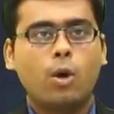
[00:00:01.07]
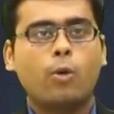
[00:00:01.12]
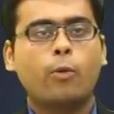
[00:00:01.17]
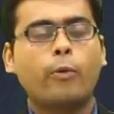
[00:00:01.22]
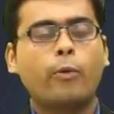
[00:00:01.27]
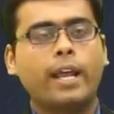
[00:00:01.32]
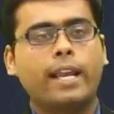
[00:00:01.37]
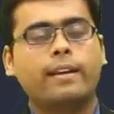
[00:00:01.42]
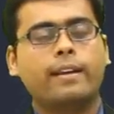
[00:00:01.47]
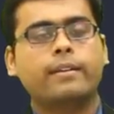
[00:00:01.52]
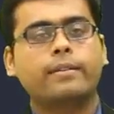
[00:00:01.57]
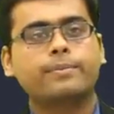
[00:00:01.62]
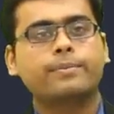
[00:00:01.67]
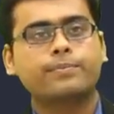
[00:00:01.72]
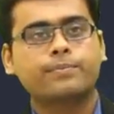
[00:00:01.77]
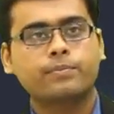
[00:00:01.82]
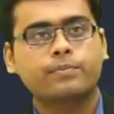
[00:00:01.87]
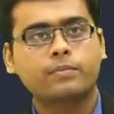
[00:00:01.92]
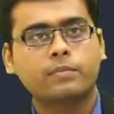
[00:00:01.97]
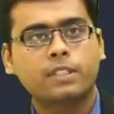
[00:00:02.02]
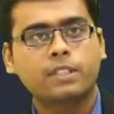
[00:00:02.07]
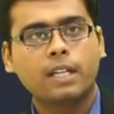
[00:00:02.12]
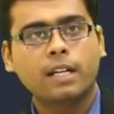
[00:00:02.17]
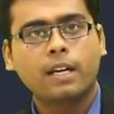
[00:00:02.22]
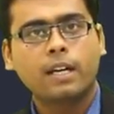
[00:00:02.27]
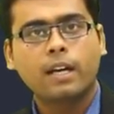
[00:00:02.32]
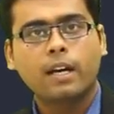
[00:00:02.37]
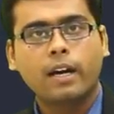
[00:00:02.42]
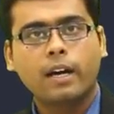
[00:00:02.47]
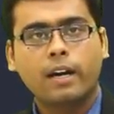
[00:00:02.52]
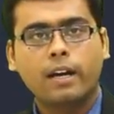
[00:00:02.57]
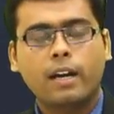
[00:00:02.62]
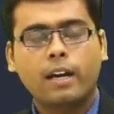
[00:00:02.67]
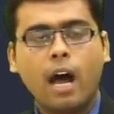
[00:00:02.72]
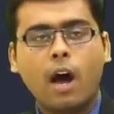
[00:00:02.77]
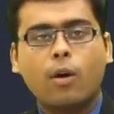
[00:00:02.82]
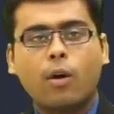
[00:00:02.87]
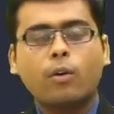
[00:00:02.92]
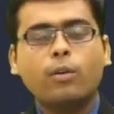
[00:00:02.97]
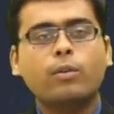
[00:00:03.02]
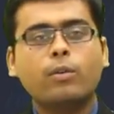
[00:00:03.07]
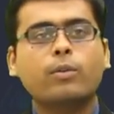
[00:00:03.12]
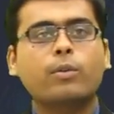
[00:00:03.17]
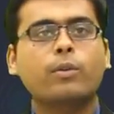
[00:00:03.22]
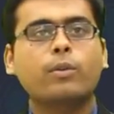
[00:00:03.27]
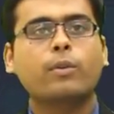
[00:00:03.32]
Well, now